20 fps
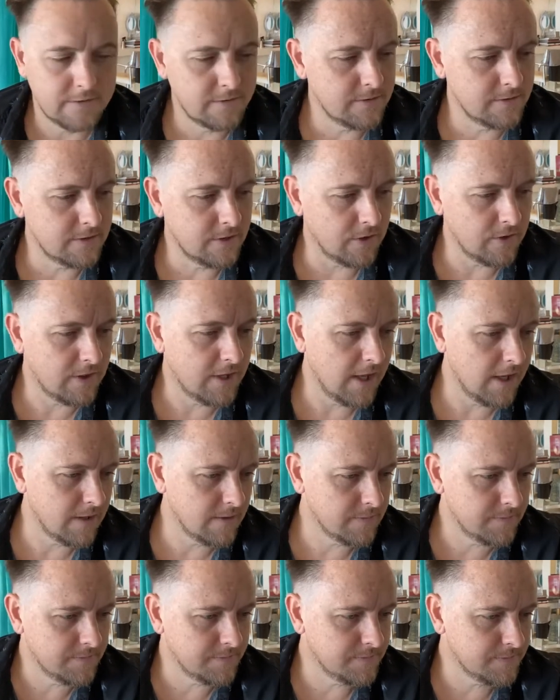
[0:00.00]
Got that?
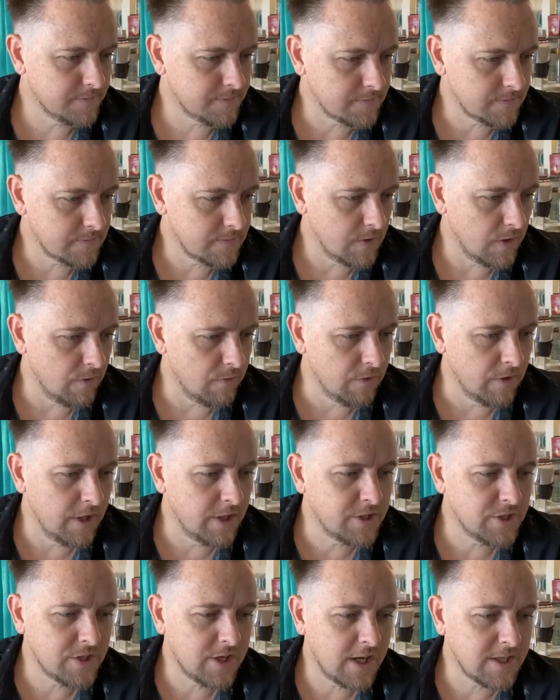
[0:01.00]

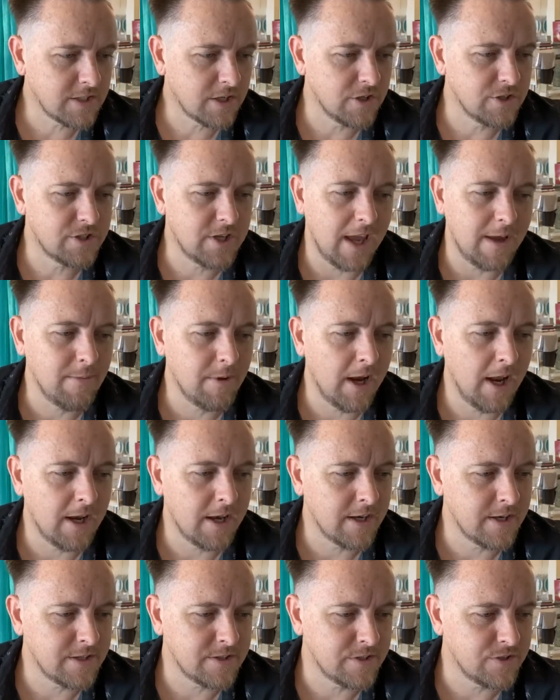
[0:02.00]
Religion has contaminated
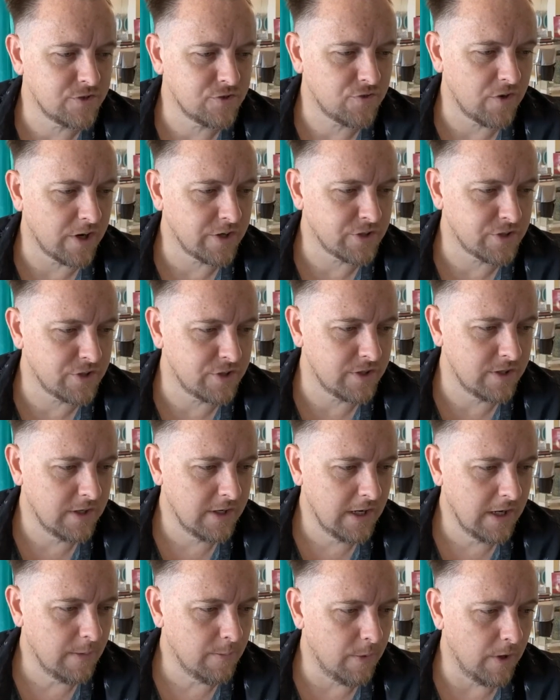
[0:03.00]
his instruction
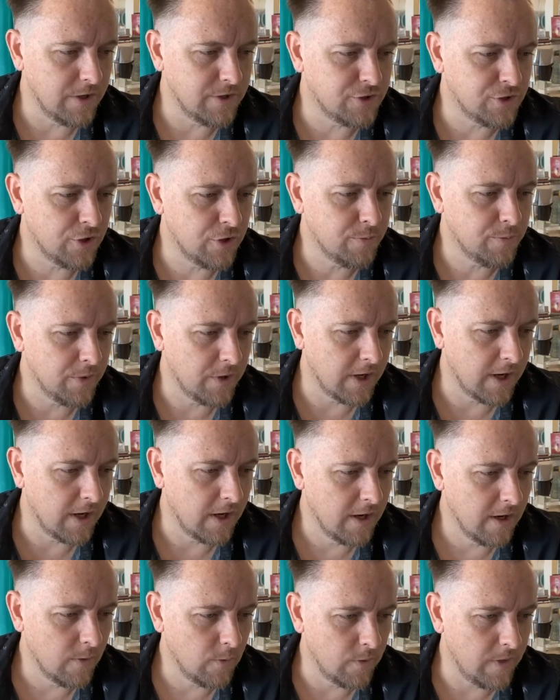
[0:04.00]
by interpreting
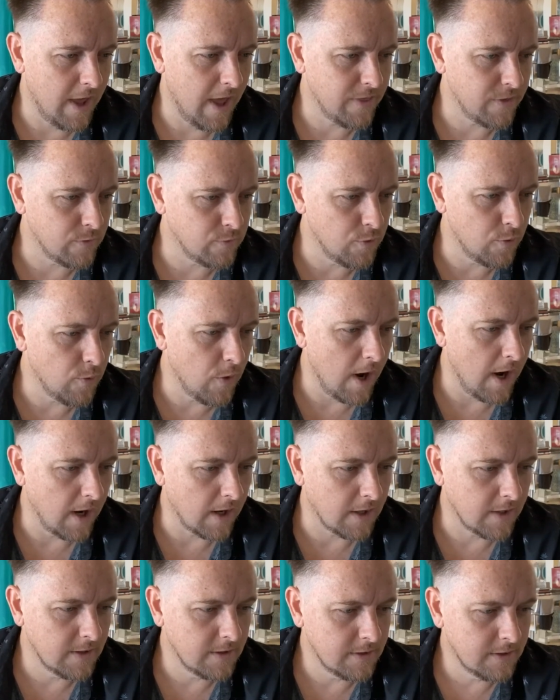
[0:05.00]
without the Ruach.
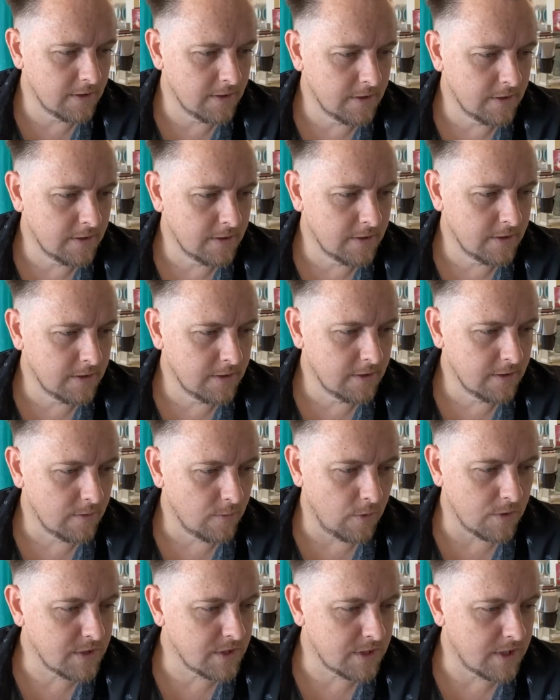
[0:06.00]

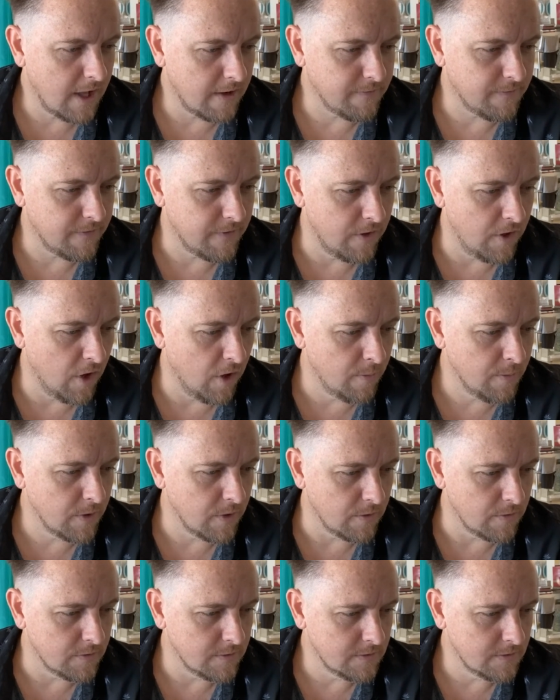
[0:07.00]
Wasn't that phenomenal?